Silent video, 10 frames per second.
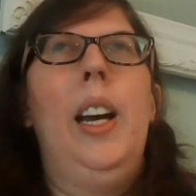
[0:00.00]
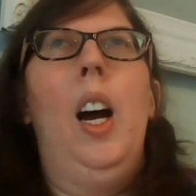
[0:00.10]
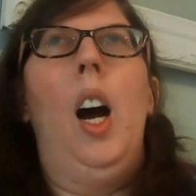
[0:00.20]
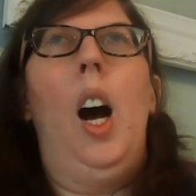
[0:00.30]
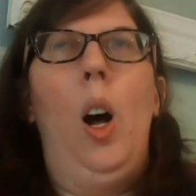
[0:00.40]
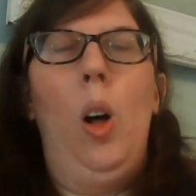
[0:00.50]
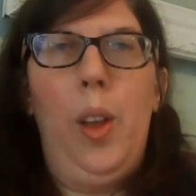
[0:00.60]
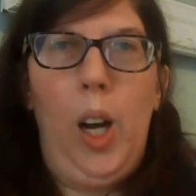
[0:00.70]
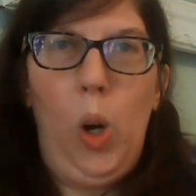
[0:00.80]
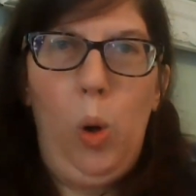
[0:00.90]
All the
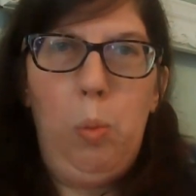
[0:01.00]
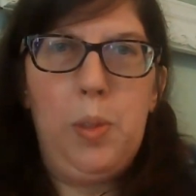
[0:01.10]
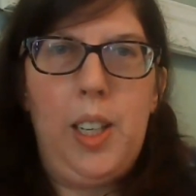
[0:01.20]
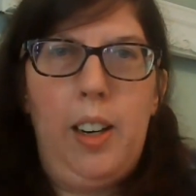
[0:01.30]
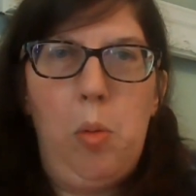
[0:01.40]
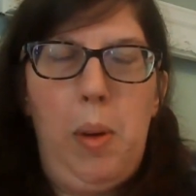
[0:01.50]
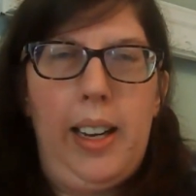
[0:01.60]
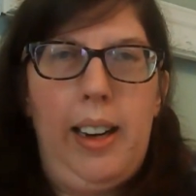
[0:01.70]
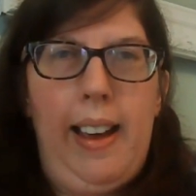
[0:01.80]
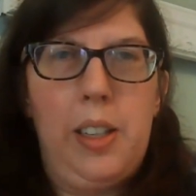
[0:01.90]
homes that everybody
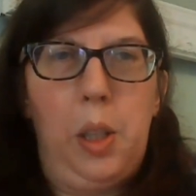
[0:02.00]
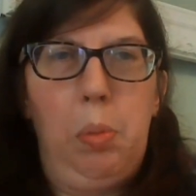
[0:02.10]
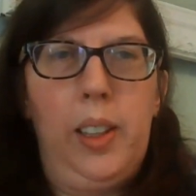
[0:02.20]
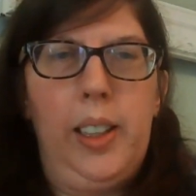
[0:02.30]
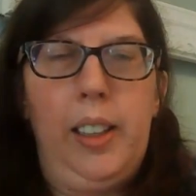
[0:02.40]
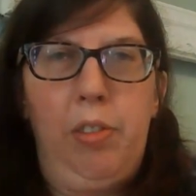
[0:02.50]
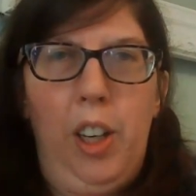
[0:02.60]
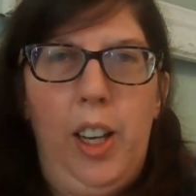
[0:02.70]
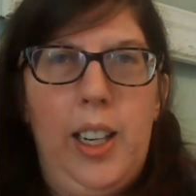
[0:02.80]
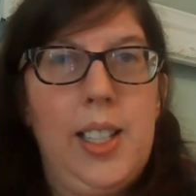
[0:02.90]
had have completely
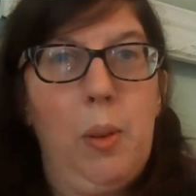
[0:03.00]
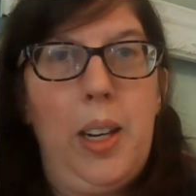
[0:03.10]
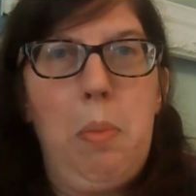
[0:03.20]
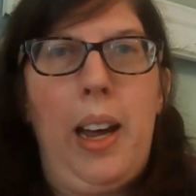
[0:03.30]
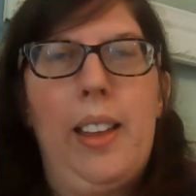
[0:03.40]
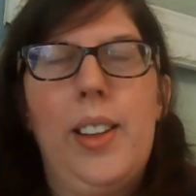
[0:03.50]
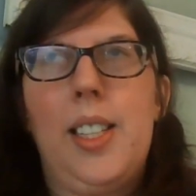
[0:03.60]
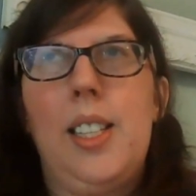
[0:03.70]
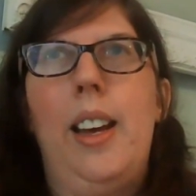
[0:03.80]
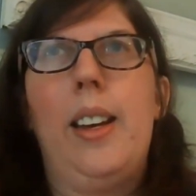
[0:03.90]
flooded, so anybody that
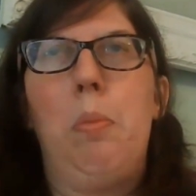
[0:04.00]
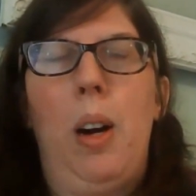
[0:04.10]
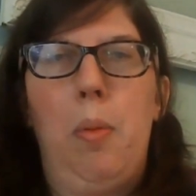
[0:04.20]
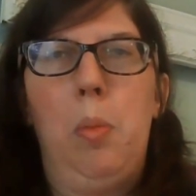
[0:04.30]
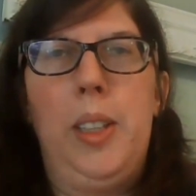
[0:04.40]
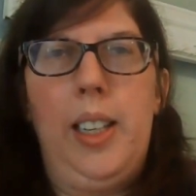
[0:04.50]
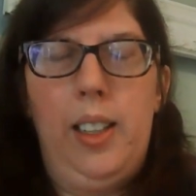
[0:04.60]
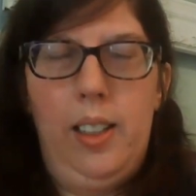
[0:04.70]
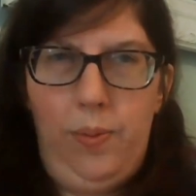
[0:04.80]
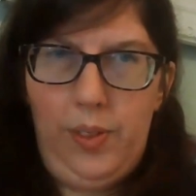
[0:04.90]
stayed probably
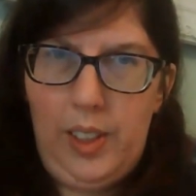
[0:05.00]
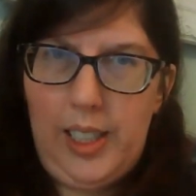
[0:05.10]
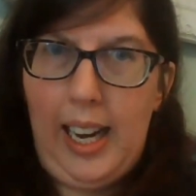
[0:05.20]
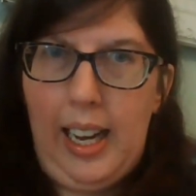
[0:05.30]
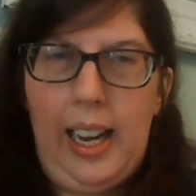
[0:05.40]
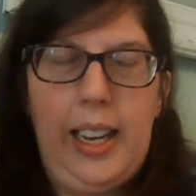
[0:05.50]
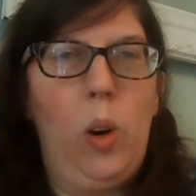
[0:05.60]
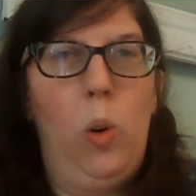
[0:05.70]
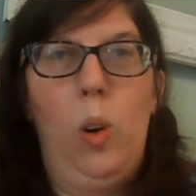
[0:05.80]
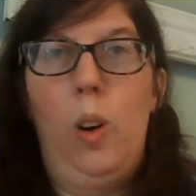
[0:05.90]
died
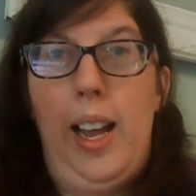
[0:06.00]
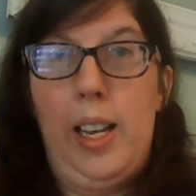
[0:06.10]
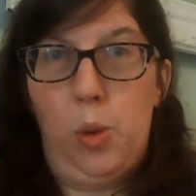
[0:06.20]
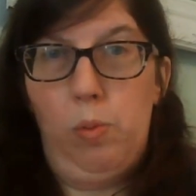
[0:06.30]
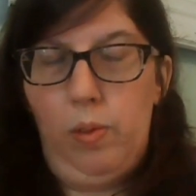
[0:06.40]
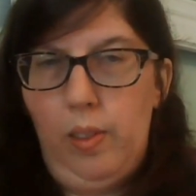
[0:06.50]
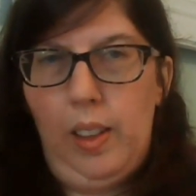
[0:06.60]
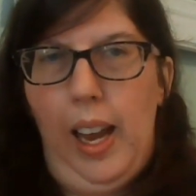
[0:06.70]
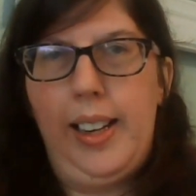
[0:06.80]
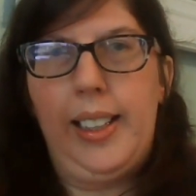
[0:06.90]
or has
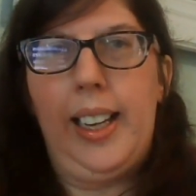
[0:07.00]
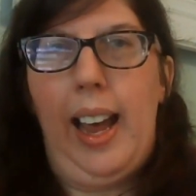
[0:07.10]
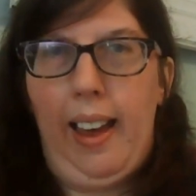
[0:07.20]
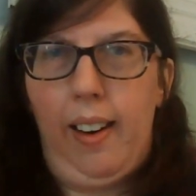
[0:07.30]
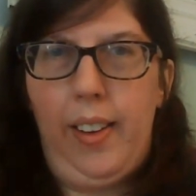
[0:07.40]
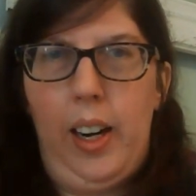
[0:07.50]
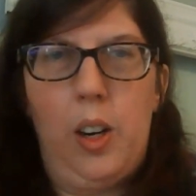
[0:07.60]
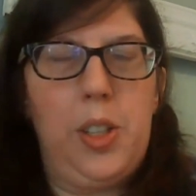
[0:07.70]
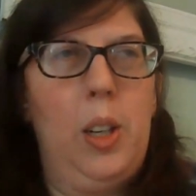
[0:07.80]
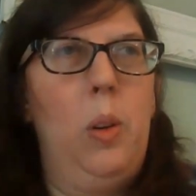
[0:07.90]
had to get out of there.
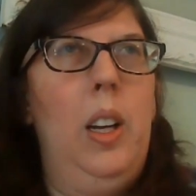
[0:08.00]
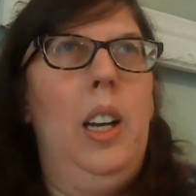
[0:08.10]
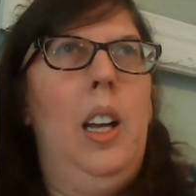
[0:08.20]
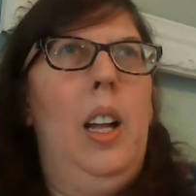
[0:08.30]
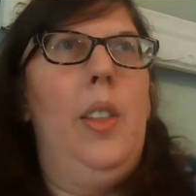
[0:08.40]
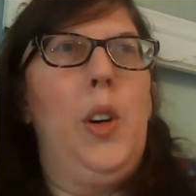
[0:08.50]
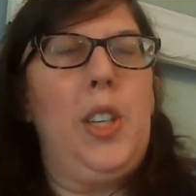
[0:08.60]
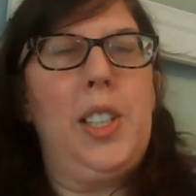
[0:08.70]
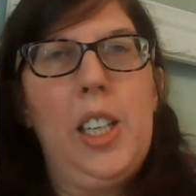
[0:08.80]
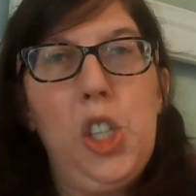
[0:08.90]
So there's
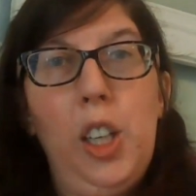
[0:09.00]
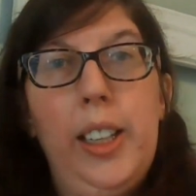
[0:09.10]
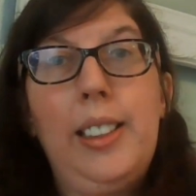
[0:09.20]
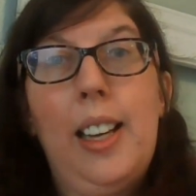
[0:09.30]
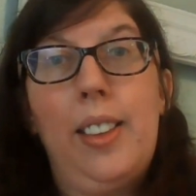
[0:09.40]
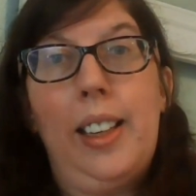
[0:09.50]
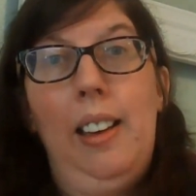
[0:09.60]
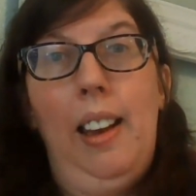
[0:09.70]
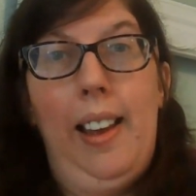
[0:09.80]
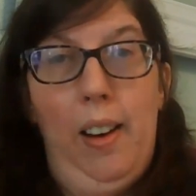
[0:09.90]
essentially nothing
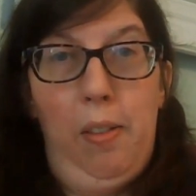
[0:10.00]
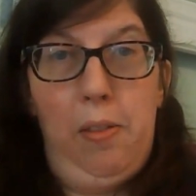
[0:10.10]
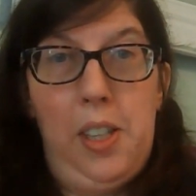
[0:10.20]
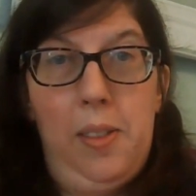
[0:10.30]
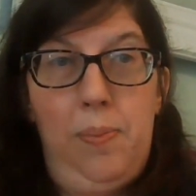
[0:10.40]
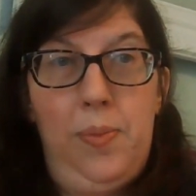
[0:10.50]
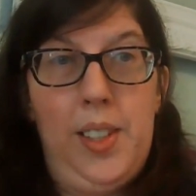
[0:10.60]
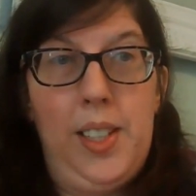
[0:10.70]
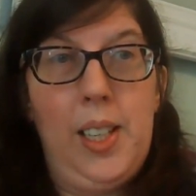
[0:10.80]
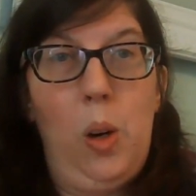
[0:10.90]
left.
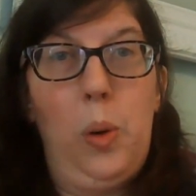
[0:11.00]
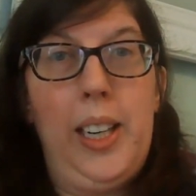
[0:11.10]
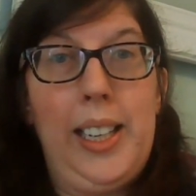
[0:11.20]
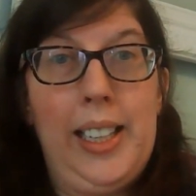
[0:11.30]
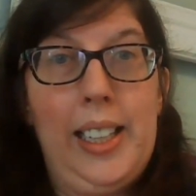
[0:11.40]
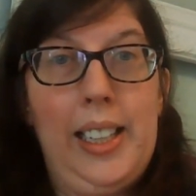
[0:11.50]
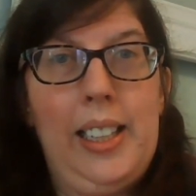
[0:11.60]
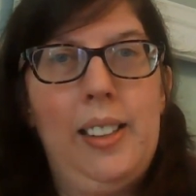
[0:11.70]
So he